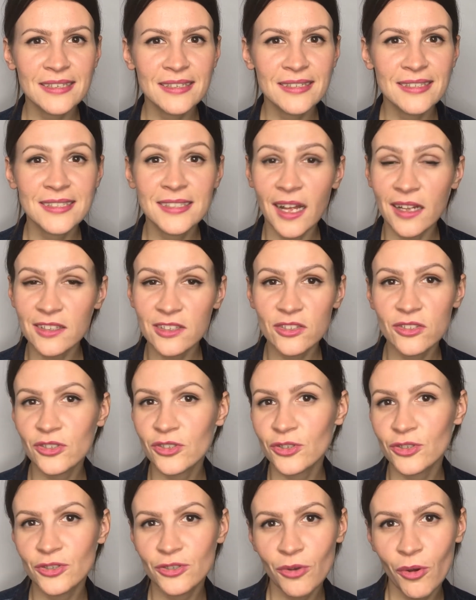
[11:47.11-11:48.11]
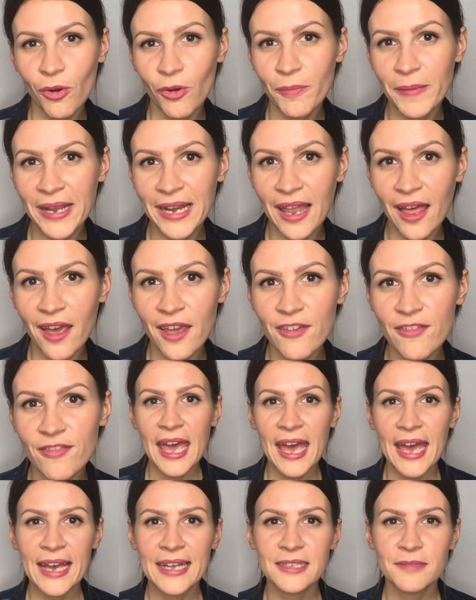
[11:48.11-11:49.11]
started to control my life,
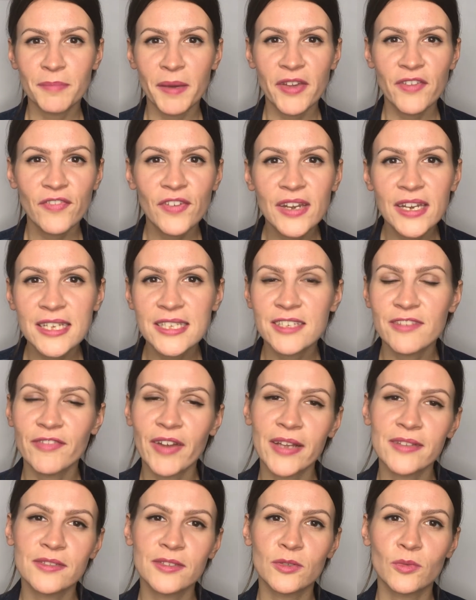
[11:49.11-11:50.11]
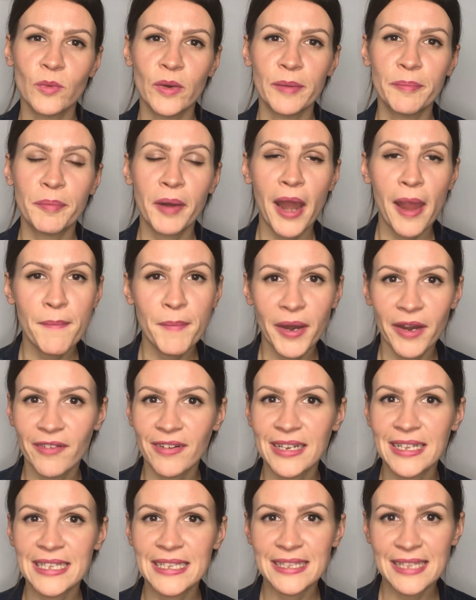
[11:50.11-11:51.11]
and my feelings around it were
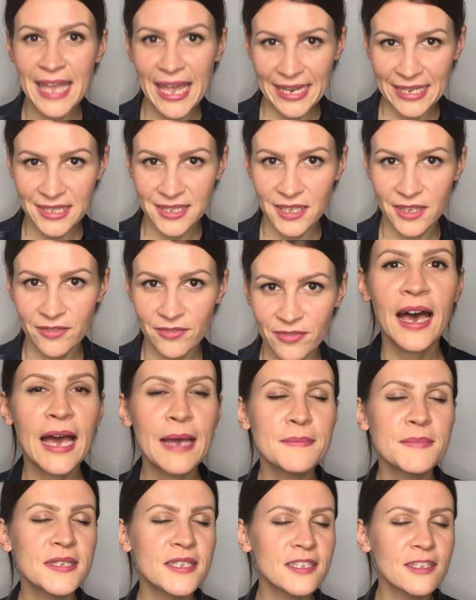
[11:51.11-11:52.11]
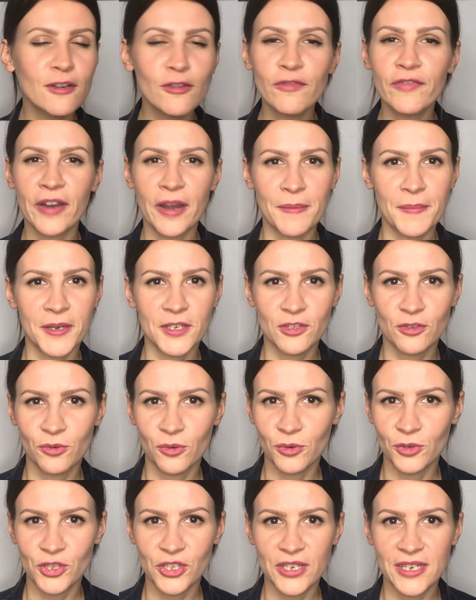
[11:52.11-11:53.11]
primarily negative. I'm still very much
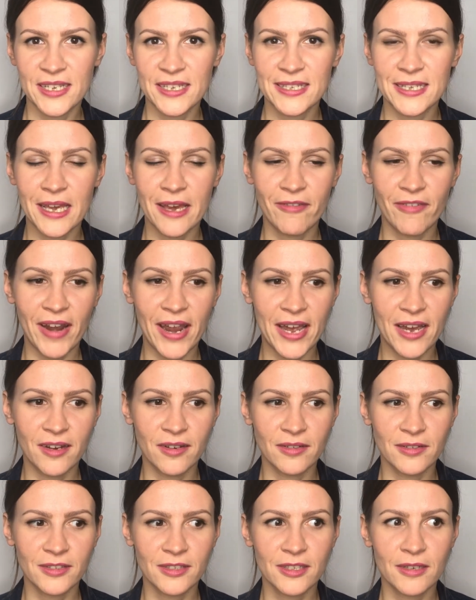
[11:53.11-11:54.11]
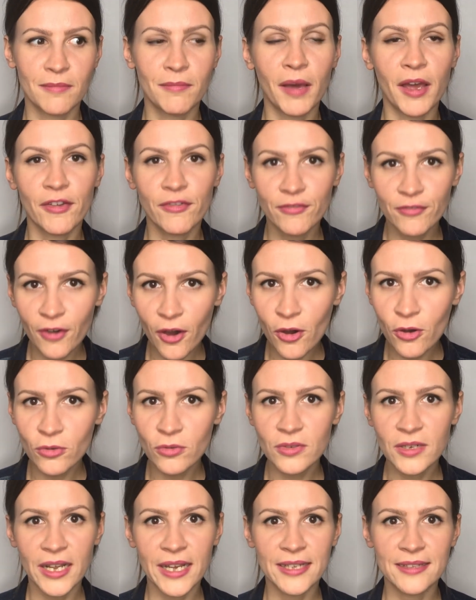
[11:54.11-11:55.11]
cautious around my
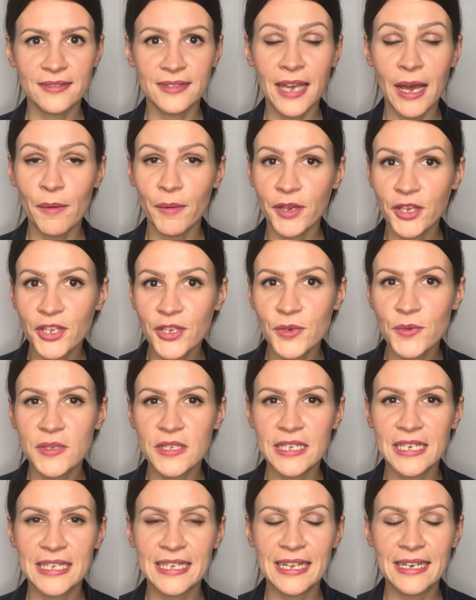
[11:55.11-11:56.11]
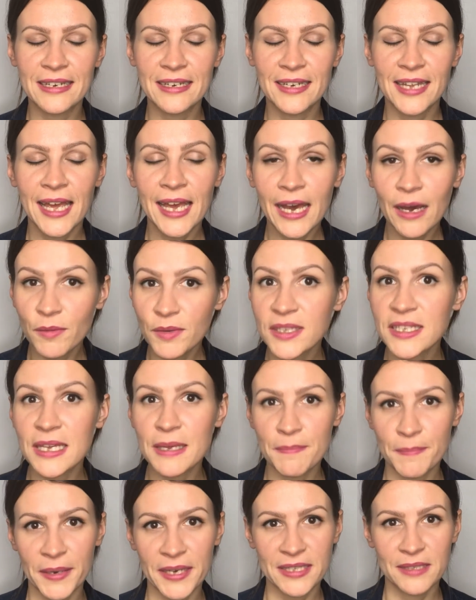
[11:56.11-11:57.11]
phone and how I use it and how it
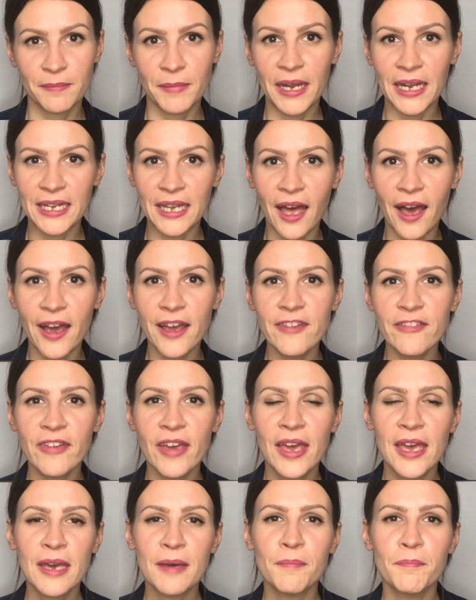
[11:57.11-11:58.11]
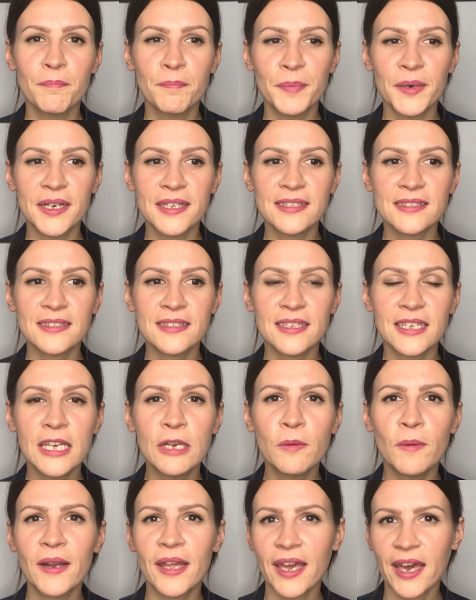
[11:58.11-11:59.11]
impacts my life, but
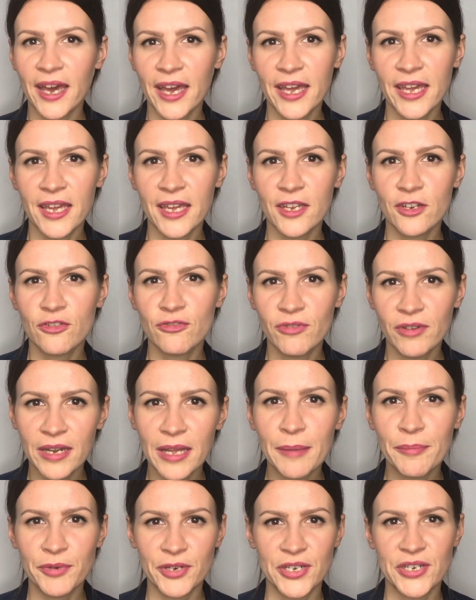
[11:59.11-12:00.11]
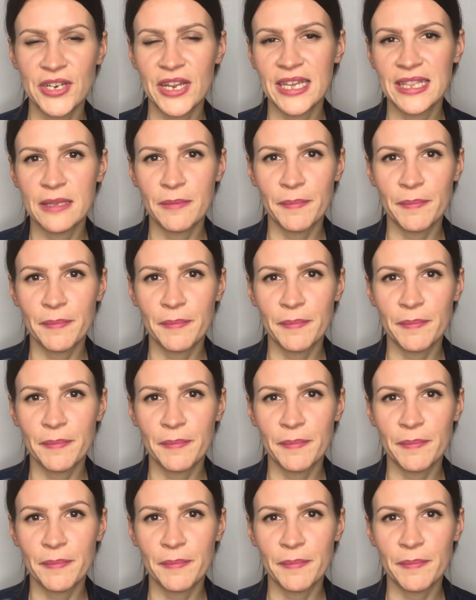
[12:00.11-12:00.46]
equally, I truly appreciate the